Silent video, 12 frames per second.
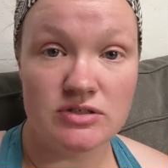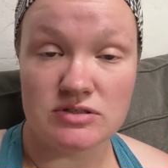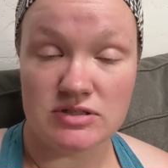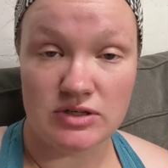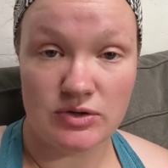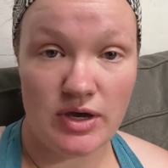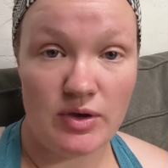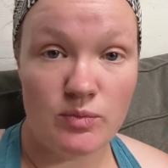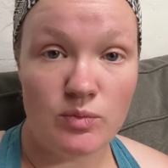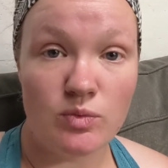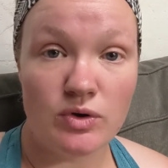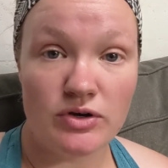Say, okay,
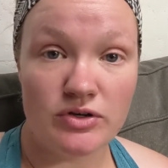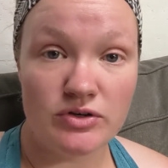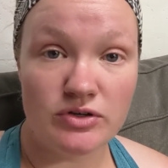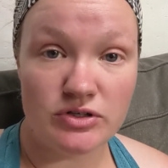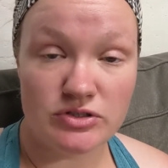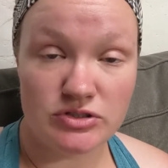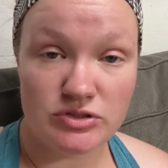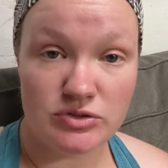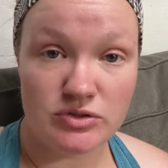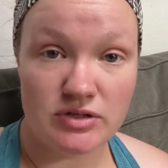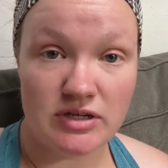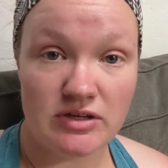what are you going to do?
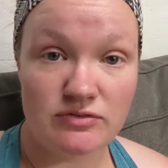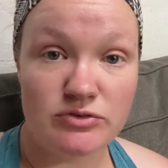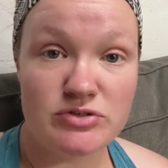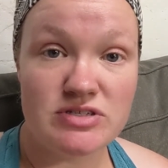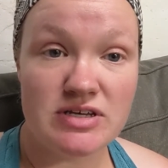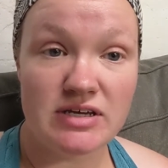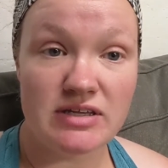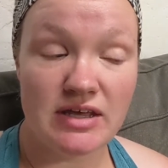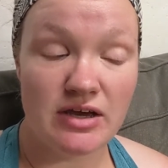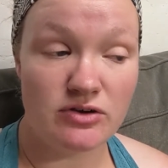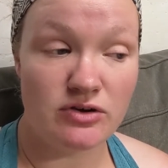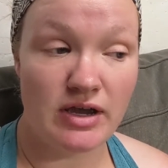If you stay in
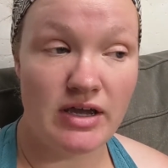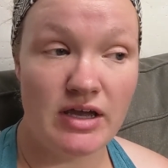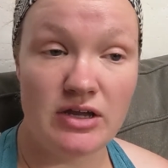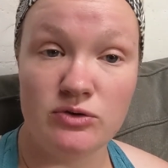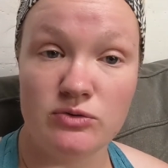that crate and you